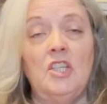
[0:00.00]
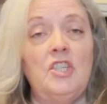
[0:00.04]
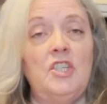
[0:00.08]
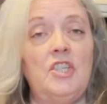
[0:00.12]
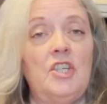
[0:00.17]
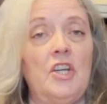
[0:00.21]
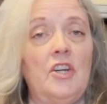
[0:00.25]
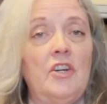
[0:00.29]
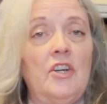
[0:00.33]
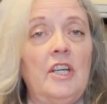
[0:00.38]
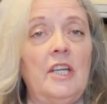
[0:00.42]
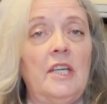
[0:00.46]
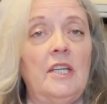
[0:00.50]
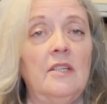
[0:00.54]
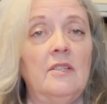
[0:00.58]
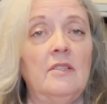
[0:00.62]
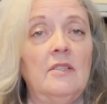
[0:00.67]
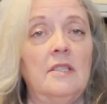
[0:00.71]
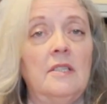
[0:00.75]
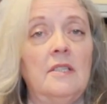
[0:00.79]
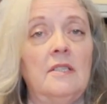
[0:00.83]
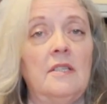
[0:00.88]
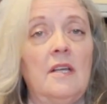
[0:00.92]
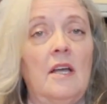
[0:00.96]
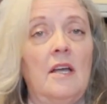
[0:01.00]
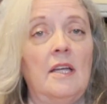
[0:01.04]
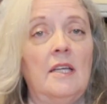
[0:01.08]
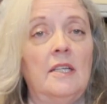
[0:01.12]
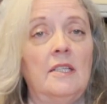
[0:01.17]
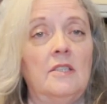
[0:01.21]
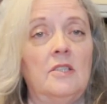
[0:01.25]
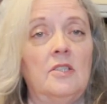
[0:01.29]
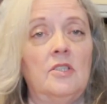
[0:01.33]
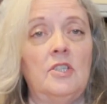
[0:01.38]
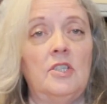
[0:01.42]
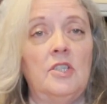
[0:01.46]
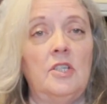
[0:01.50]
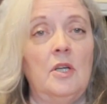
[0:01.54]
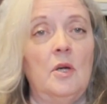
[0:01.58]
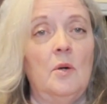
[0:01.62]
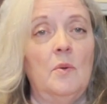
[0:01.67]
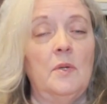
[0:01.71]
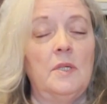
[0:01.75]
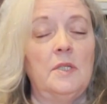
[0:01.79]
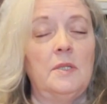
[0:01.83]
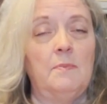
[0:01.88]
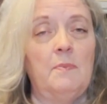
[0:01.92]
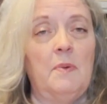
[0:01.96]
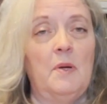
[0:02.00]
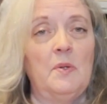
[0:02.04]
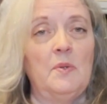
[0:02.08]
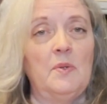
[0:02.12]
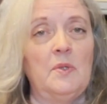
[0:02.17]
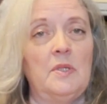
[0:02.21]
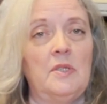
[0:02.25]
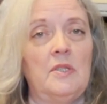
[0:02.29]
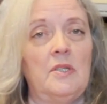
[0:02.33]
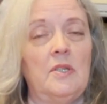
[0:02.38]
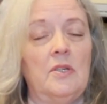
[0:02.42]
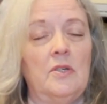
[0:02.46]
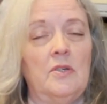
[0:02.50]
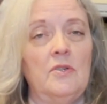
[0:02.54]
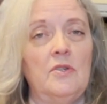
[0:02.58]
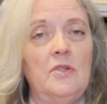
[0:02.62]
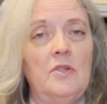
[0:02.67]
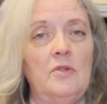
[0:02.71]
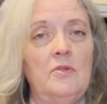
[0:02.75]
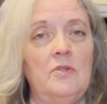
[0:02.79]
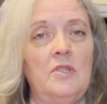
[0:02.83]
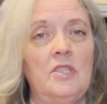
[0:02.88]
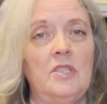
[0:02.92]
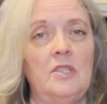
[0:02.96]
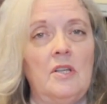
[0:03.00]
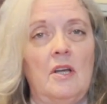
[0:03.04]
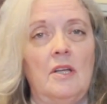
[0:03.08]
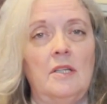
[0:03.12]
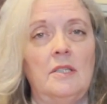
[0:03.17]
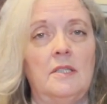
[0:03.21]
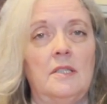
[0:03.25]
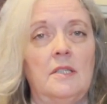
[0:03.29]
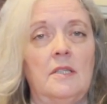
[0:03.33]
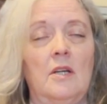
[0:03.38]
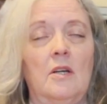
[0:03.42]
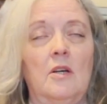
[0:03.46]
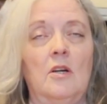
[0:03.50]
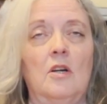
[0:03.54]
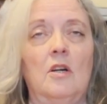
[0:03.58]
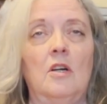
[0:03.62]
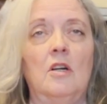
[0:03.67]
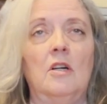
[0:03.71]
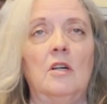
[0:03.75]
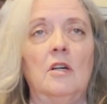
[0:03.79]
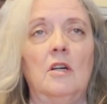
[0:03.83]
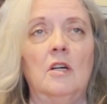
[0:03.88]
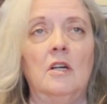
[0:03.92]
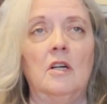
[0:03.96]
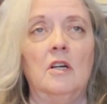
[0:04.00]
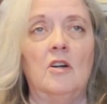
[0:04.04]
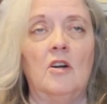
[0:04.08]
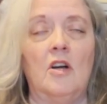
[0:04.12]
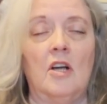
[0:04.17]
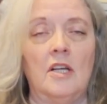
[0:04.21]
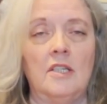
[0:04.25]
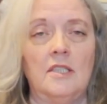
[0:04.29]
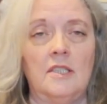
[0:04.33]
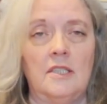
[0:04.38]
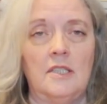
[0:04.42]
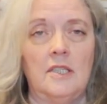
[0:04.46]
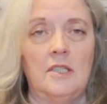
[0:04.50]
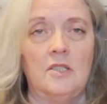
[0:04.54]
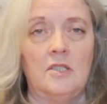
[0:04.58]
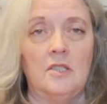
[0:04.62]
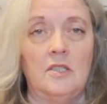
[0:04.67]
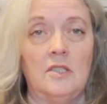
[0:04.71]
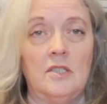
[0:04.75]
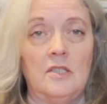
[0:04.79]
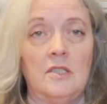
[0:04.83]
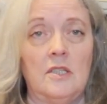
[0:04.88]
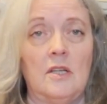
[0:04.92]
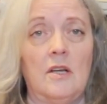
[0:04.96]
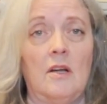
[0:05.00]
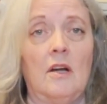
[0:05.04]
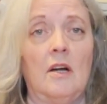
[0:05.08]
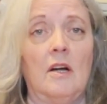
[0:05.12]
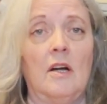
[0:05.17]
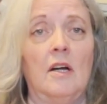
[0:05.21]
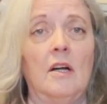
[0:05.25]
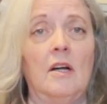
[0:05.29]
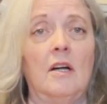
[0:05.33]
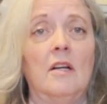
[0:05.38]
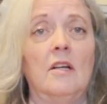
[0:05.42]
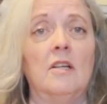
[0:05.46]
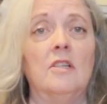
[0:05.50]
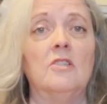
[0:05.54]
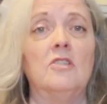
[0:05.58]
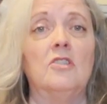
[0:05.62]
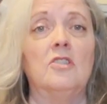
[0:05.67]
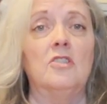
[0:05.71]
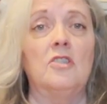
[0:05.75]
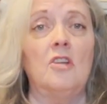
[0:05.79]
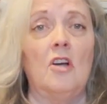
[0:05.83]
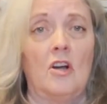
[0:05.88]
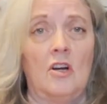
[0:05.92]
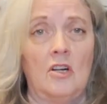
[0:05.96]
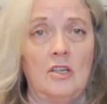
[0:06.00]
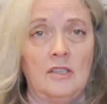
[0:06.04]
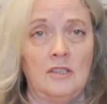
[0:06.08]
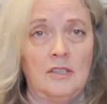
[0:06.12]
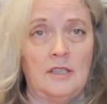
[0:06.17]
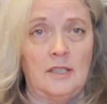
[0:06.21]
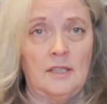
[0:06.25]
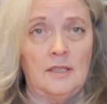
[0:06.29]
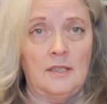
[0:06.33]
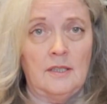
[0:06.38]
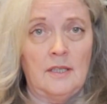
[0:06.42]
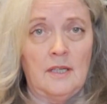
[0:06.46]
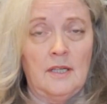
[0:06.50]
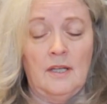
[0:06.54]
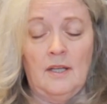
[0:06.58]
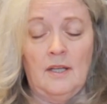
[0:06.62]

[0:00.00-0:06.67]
Cherry Hill Designs, she always posts her new designs, and her cross stitches are darling.